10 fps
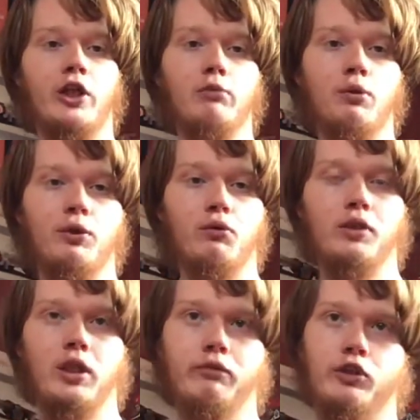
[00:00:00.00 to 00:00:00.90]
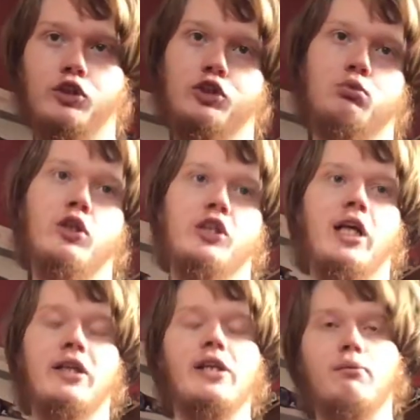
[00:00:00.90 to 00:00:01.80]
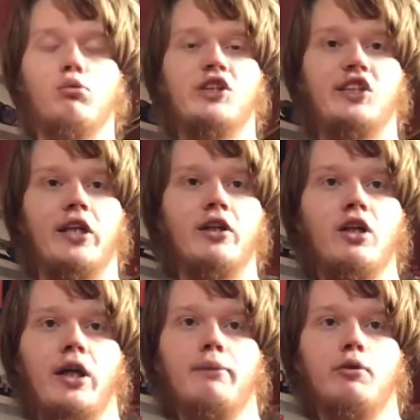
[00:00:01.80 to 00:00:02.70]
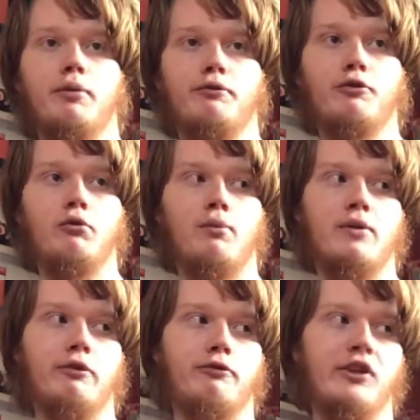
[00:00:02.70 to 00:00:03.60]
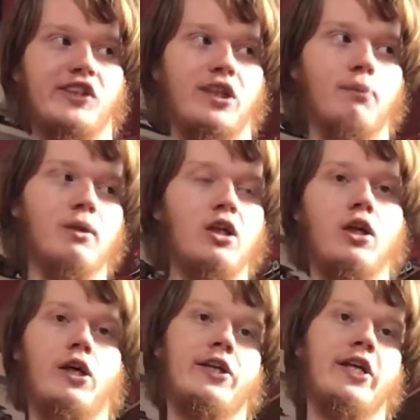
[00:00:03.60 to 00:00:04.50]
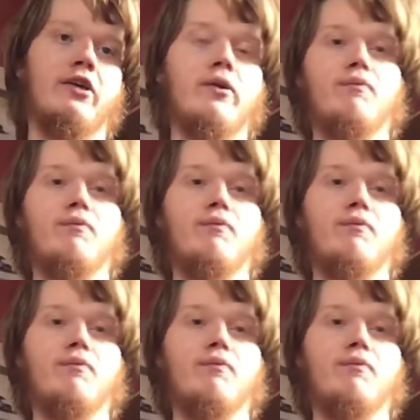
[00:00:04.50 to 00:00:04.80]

I will be going live on Twitch, and yeah, once again, it will be through my Facecam again.